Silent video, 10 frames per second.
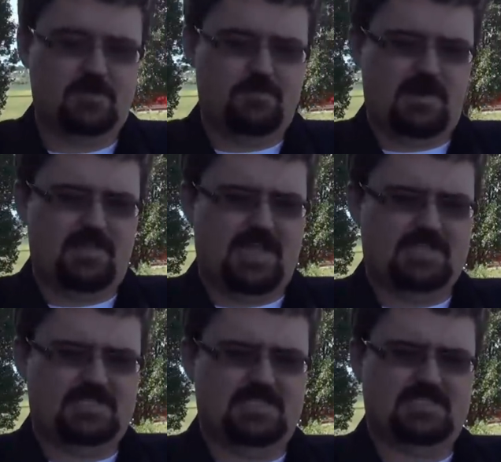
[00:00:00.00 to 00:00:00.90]
Compare
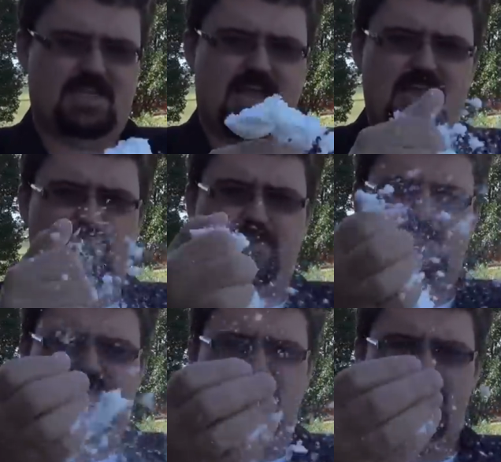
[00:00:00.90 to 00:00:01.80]
that to this ivory
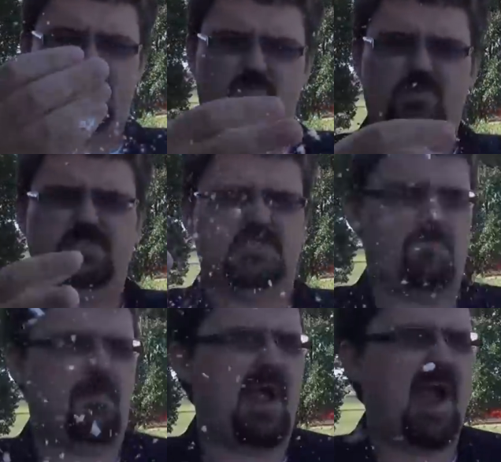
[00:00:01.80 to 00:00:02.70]
soap, which is a
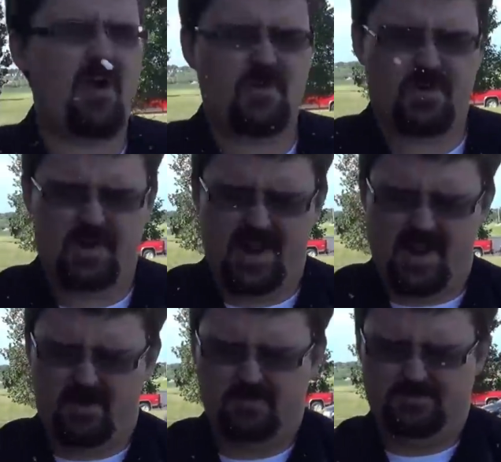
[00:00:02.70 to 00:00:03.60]
powder
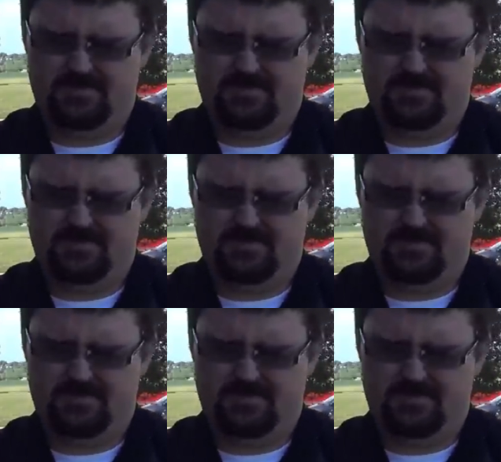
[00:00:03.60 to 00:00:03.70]
now.